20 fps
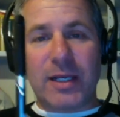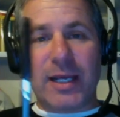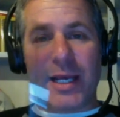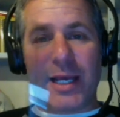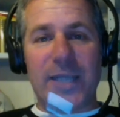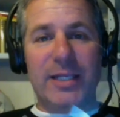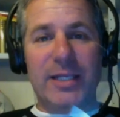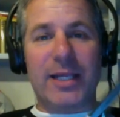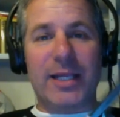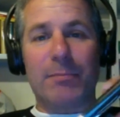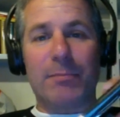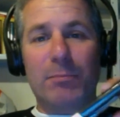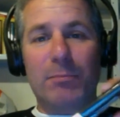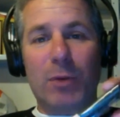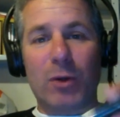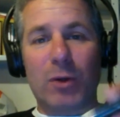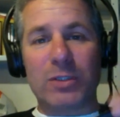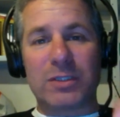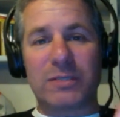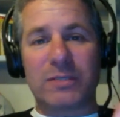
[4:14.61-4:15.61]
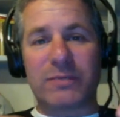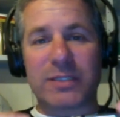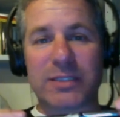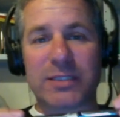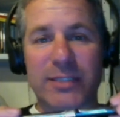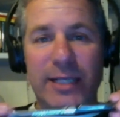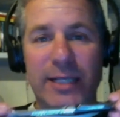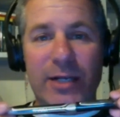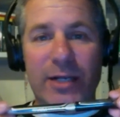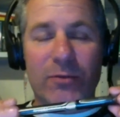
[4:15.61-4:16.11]
And yet most of us
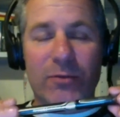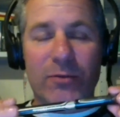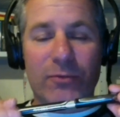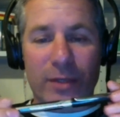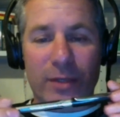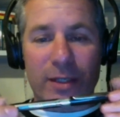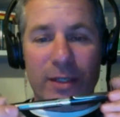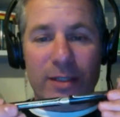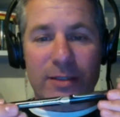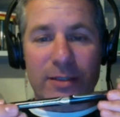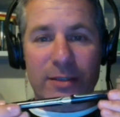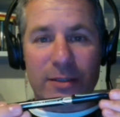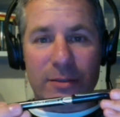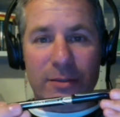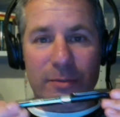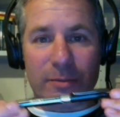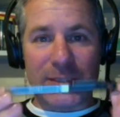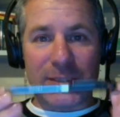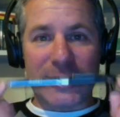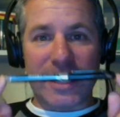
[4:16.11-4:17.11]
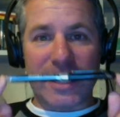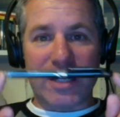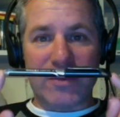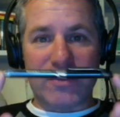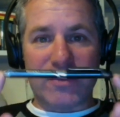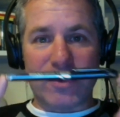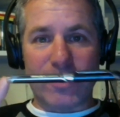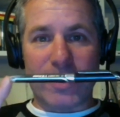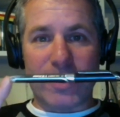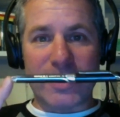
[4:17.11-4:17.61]
settle for this. We settle
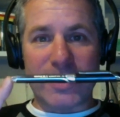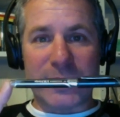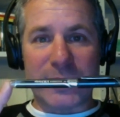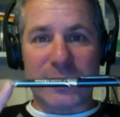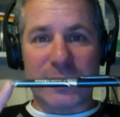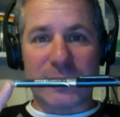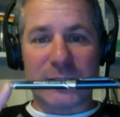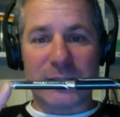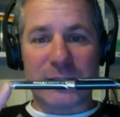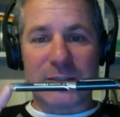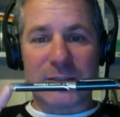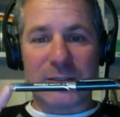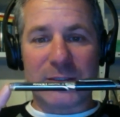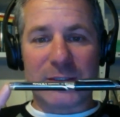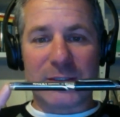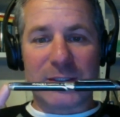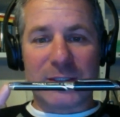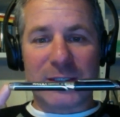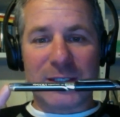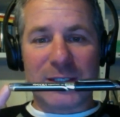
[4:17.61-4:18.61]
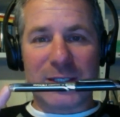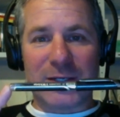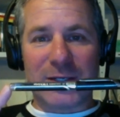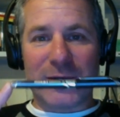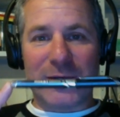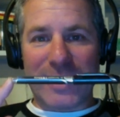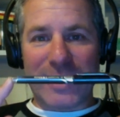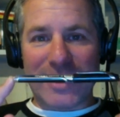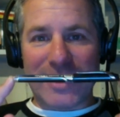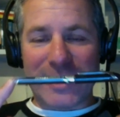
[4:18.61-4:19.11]
for what's here,
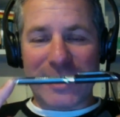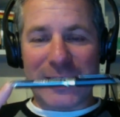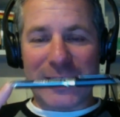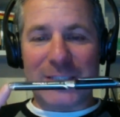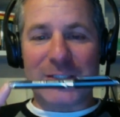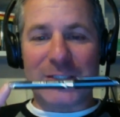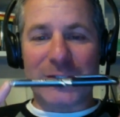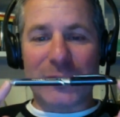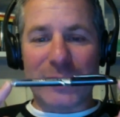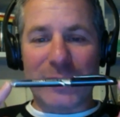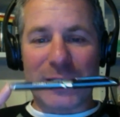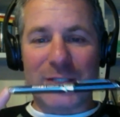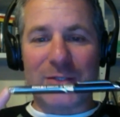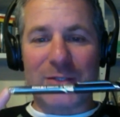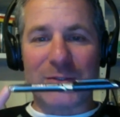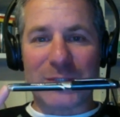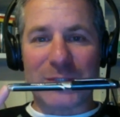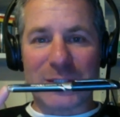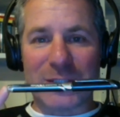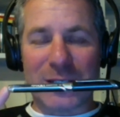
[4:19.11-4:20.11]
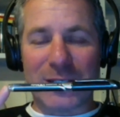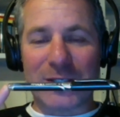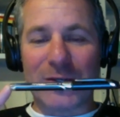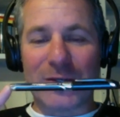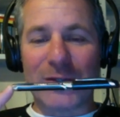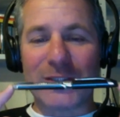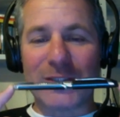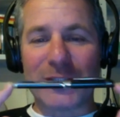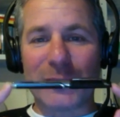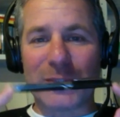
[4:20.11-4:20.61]
and that's Ikkyo, Nikkyo, Sankyo.
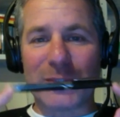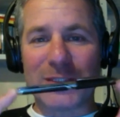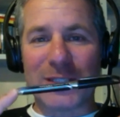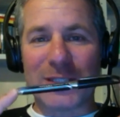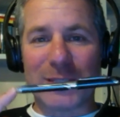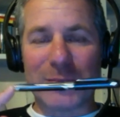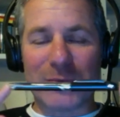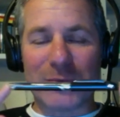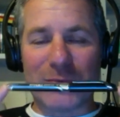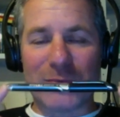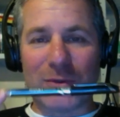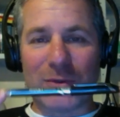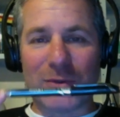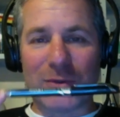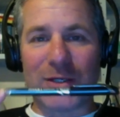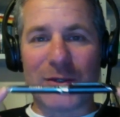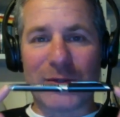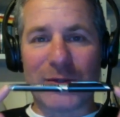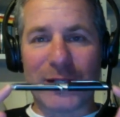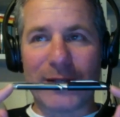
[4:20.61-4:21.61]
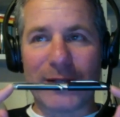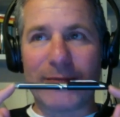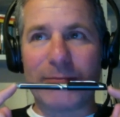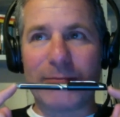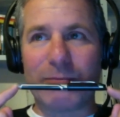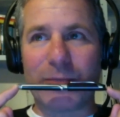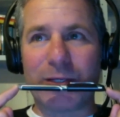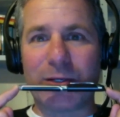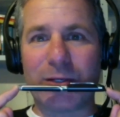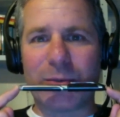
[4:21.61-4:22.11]
As you were saying before, that
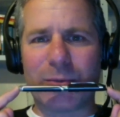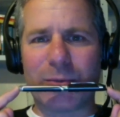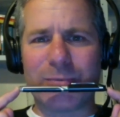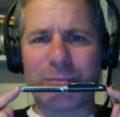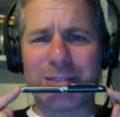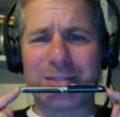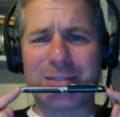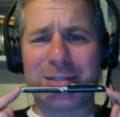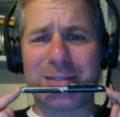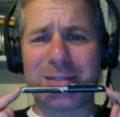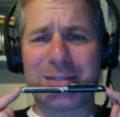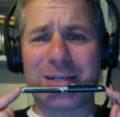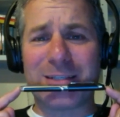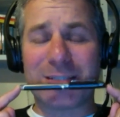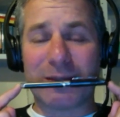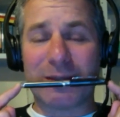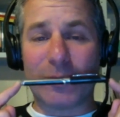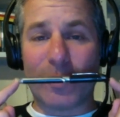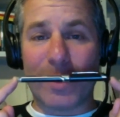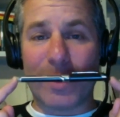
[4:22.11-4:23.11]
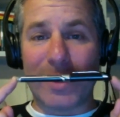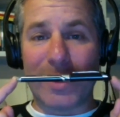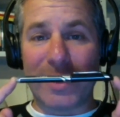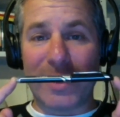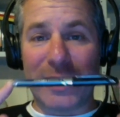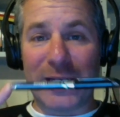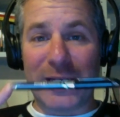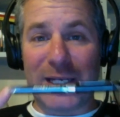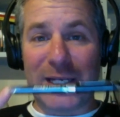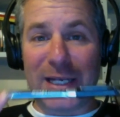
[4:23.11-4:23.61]
we go, 10,001
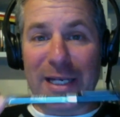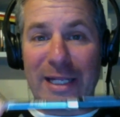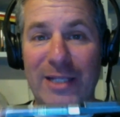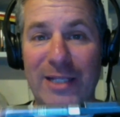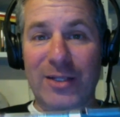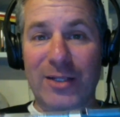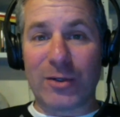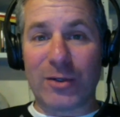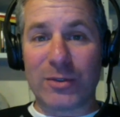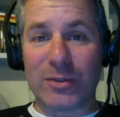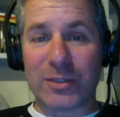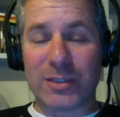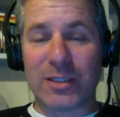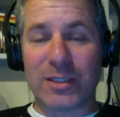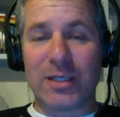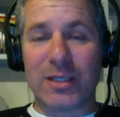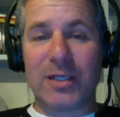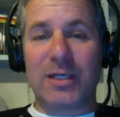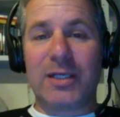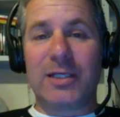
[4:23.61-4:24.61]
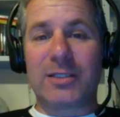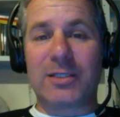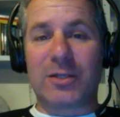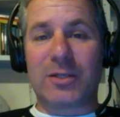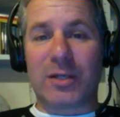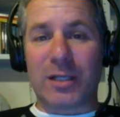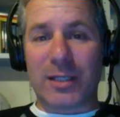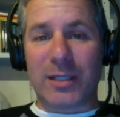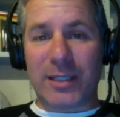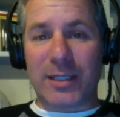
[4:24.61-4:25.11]
Nikkyos is going
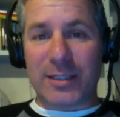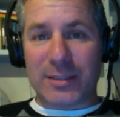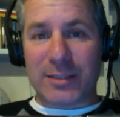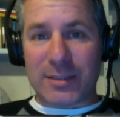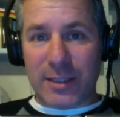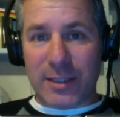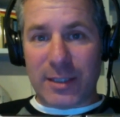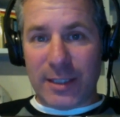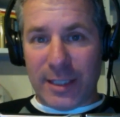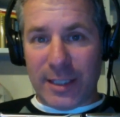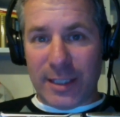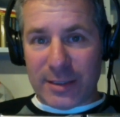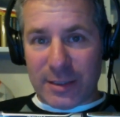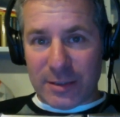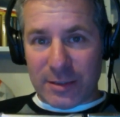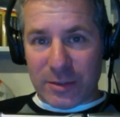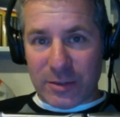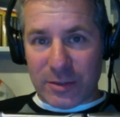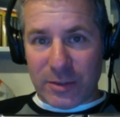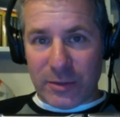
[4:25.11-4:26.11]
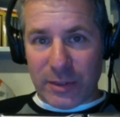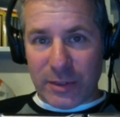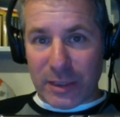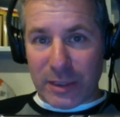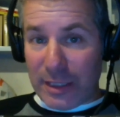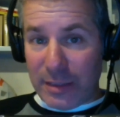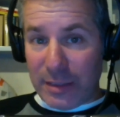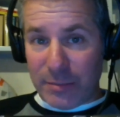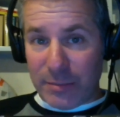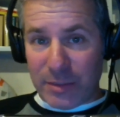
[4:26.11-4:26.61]
to lead us to the essence or to
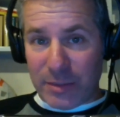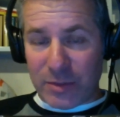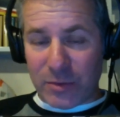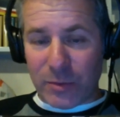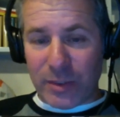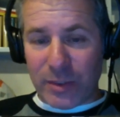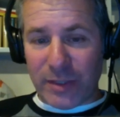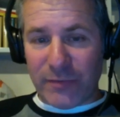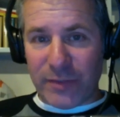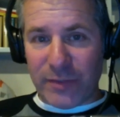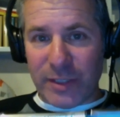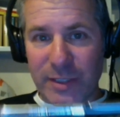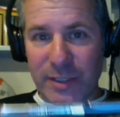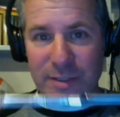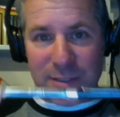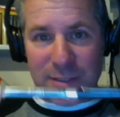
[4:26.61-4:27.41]
enlightenment or whatever it is.